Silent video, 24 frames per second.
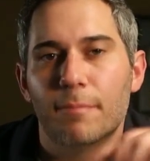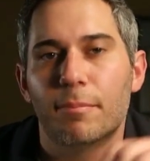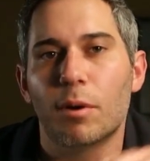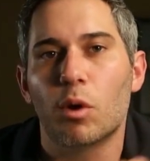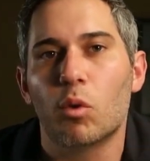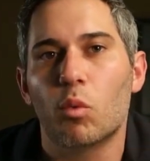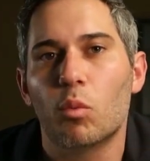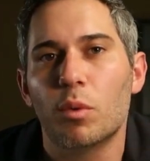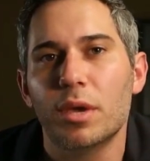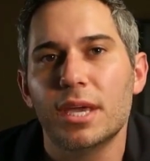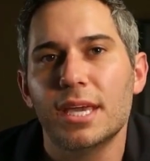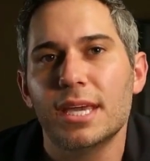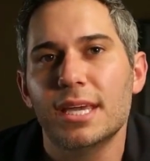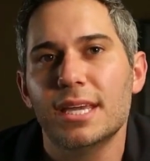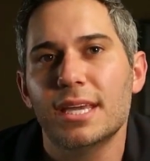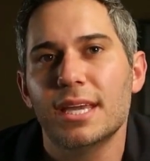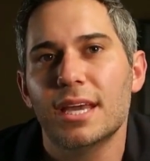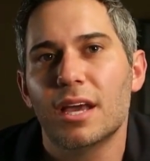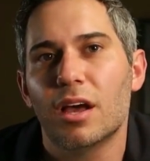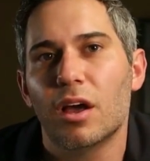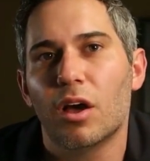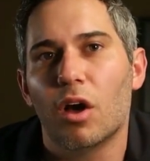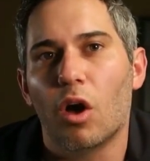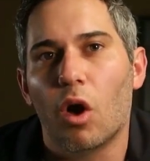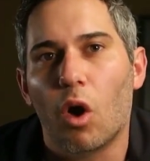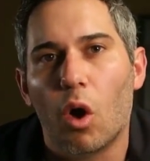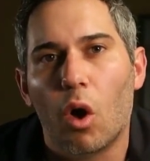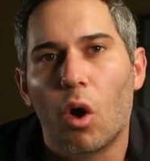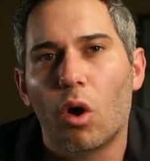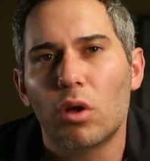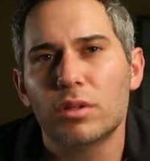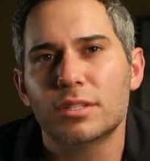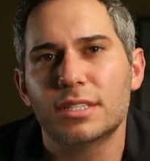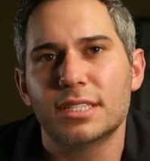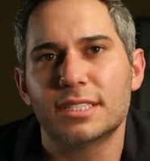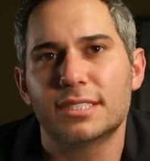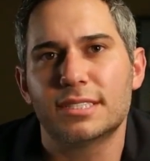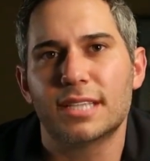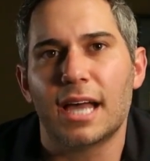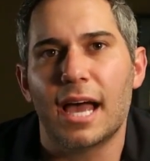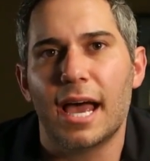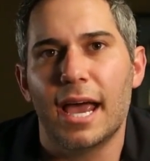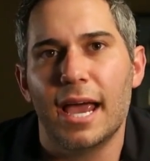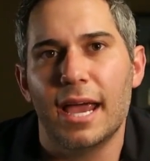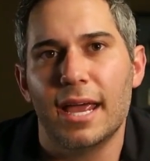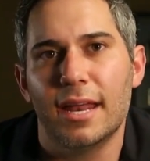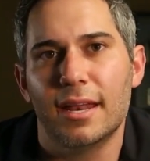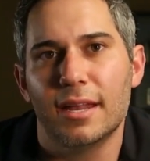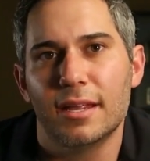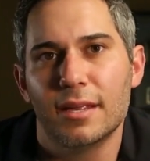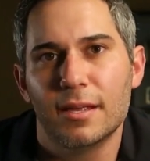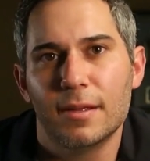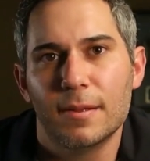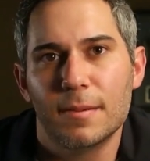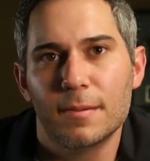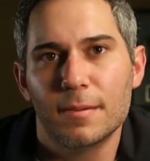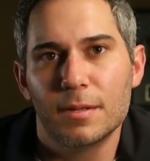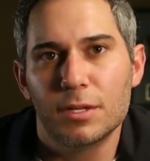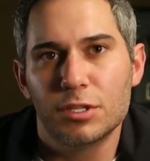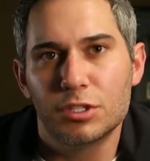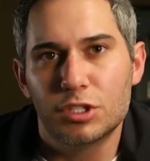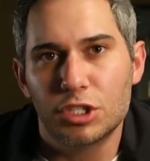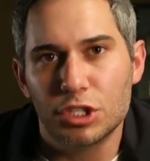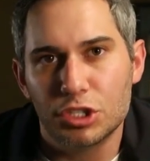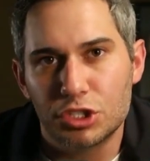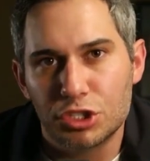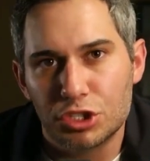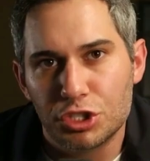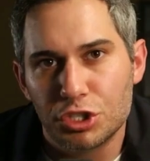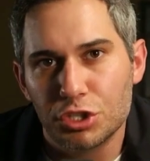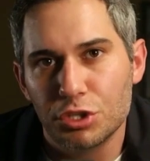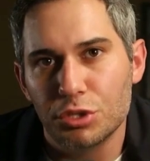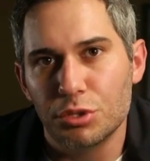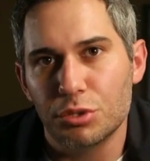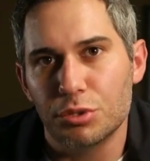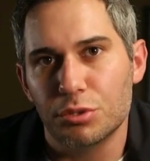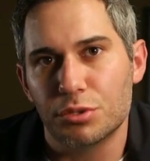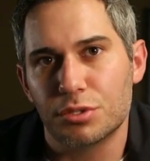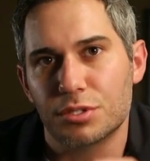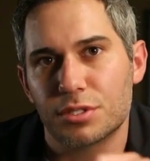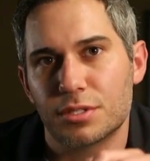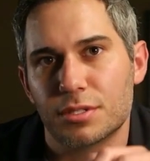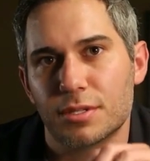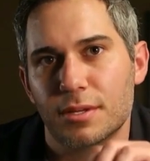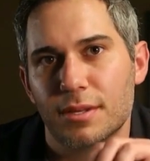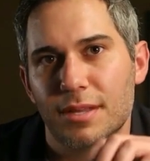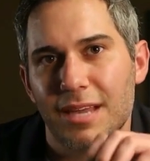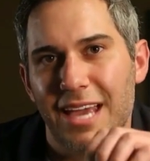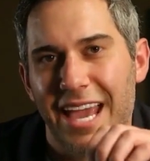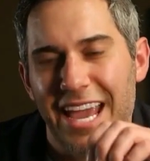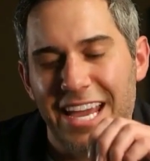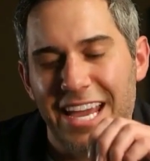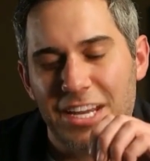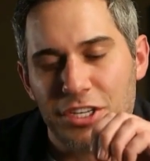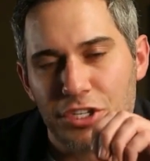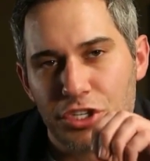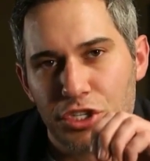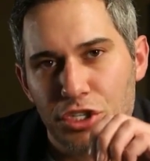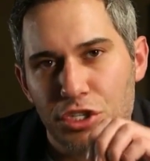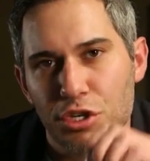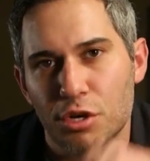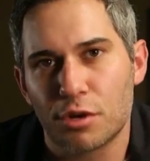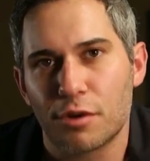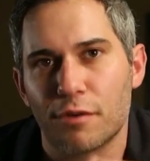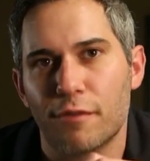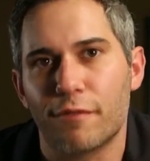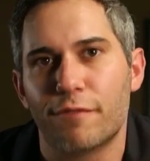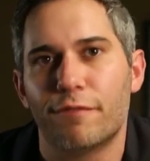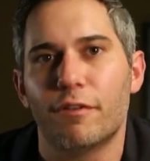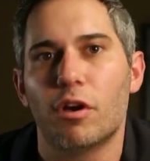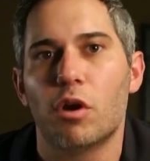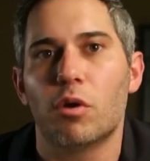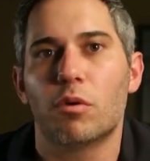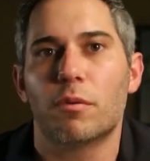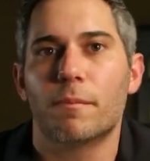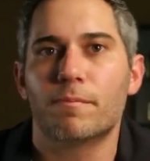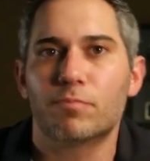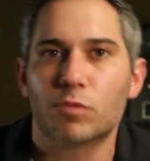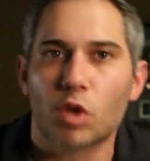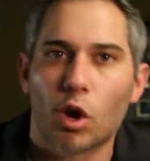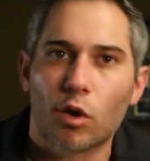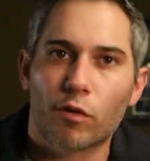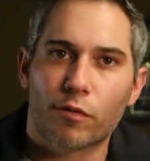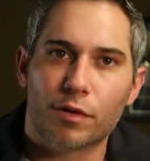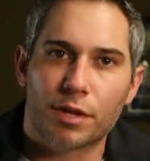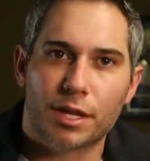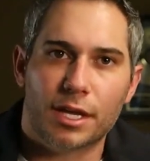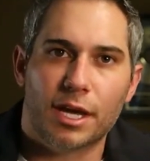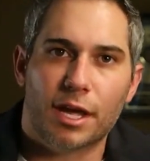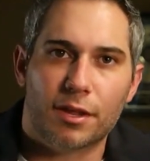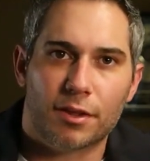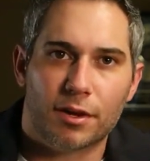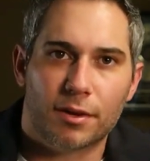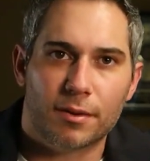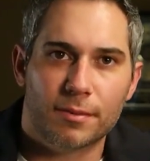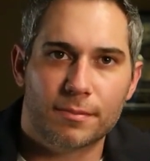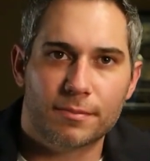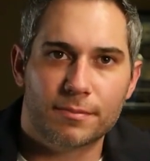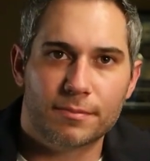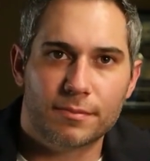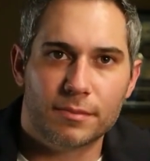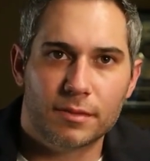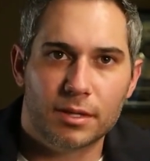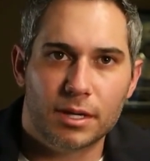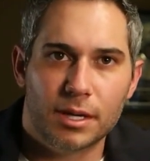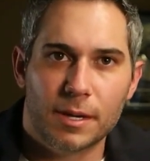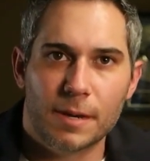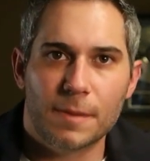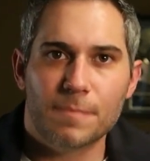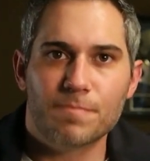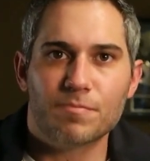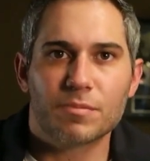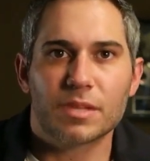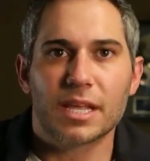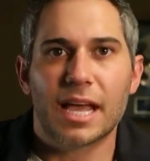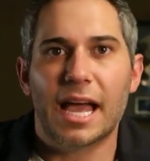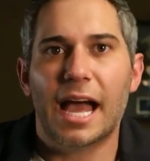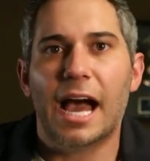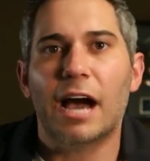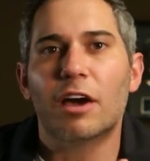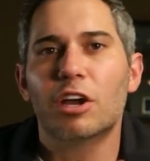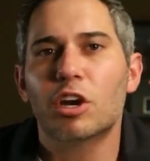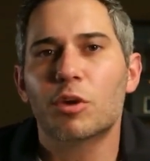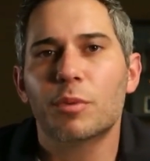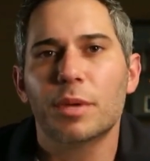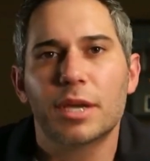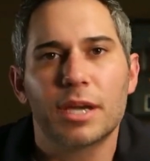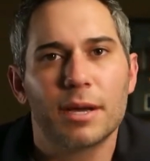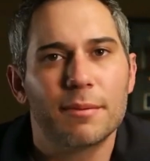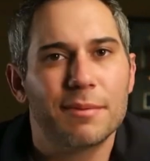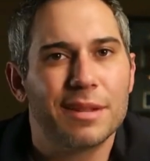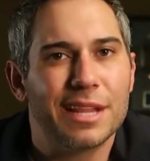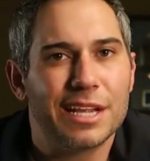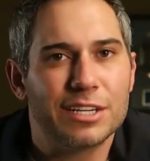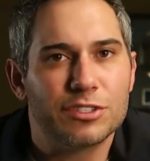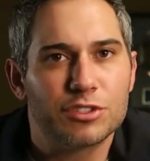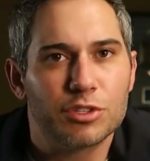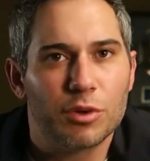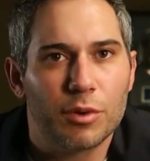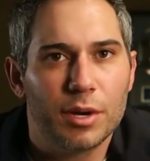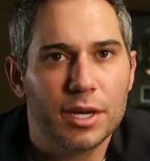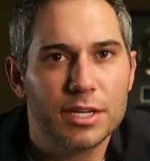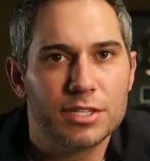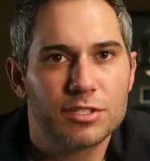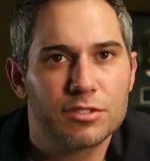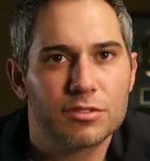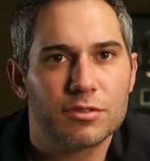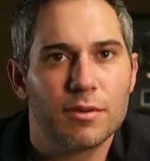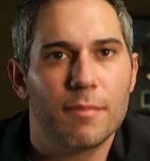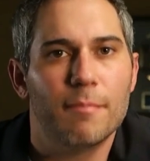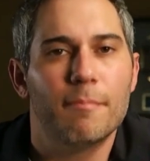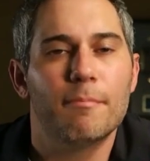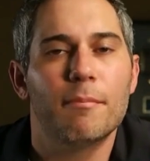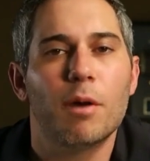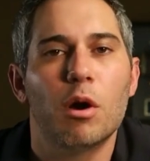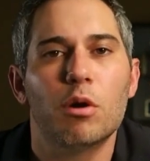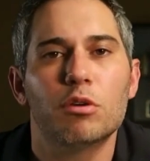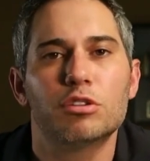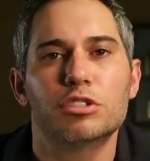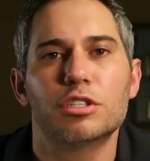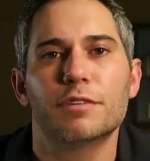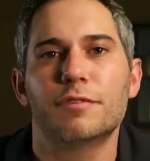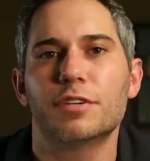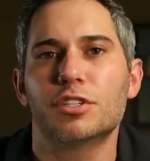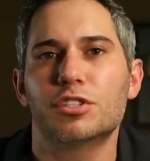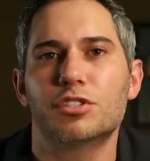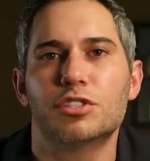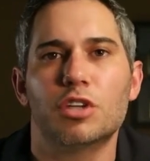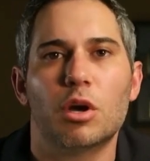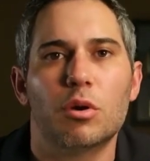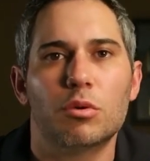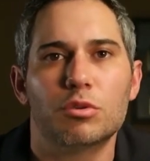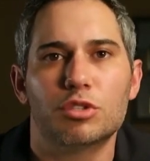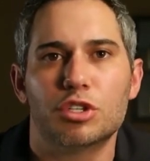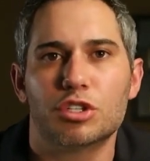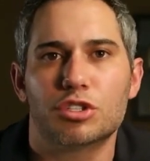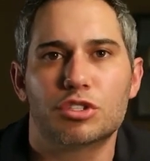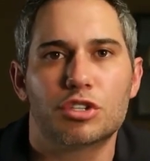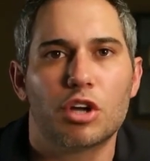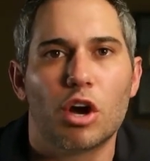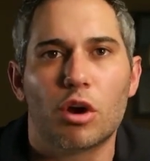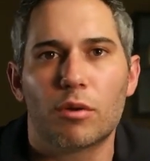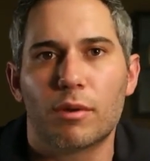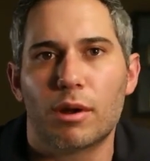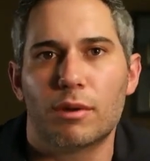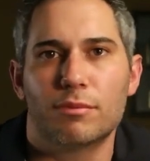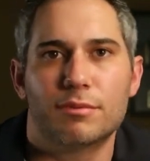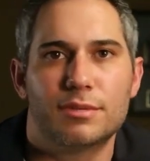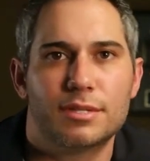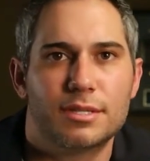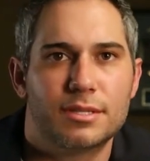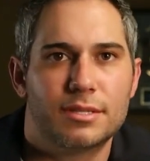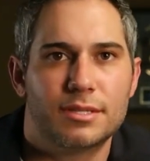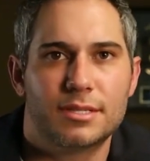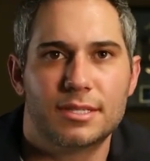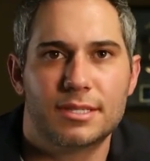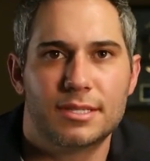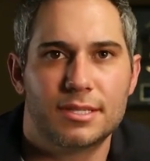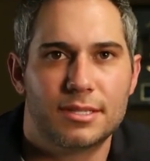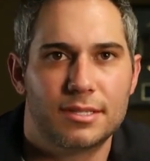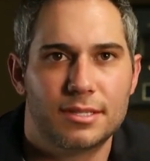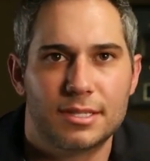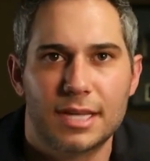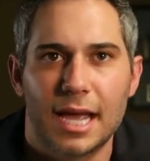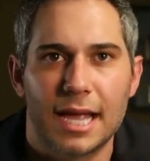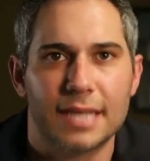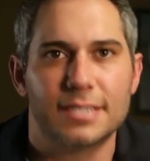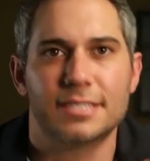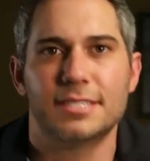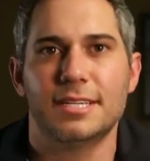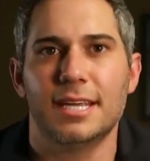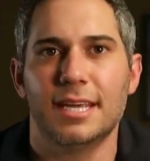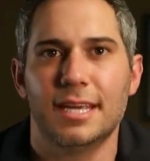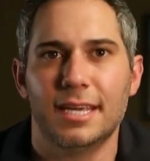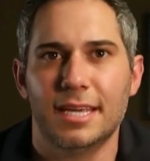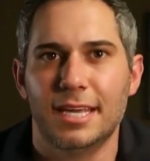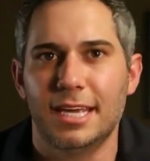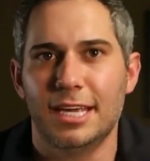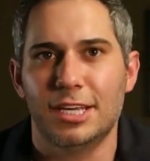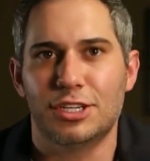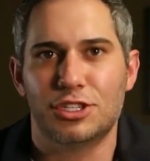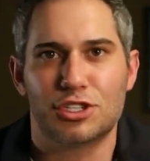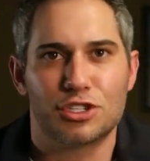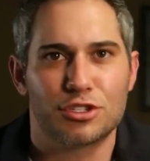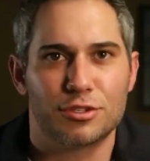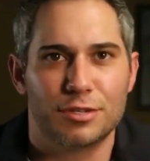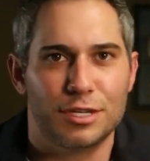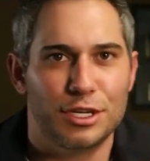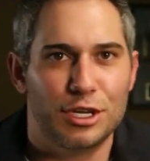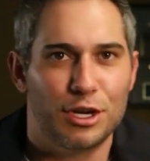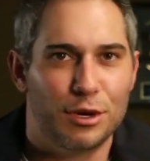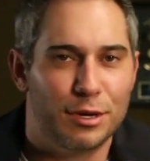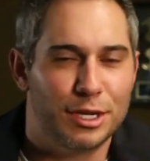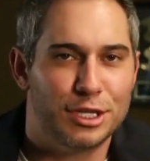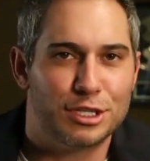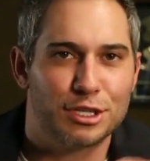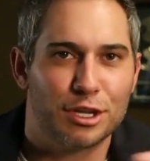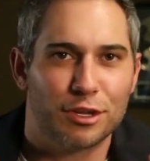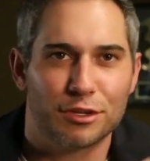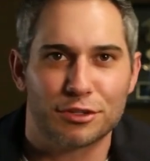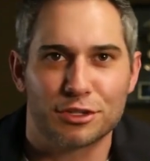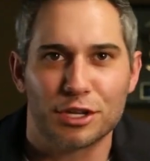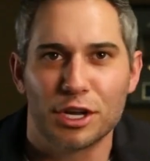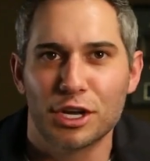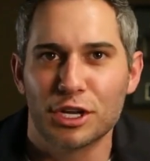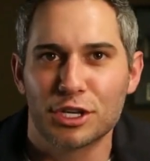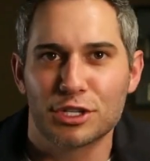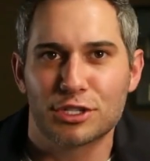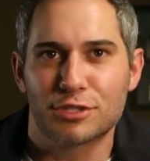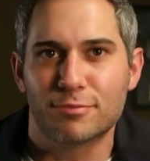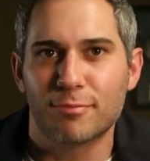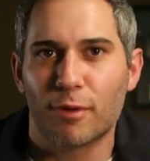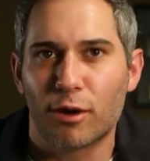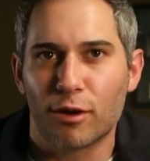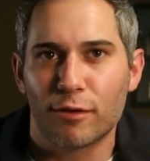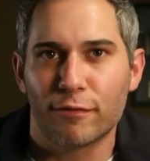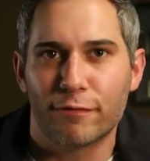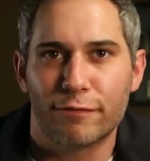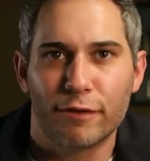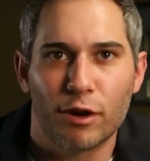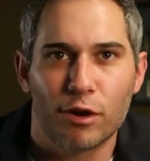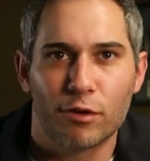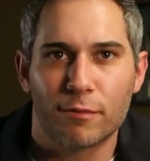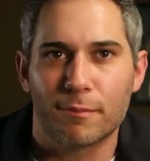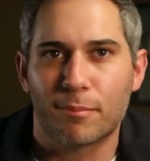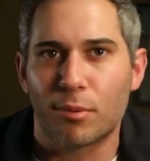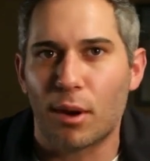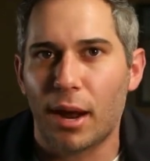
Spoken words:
but we all decide to choose a certain phone over the other. How did we come to that choice? Most of us don't just go around testing each other's smartphone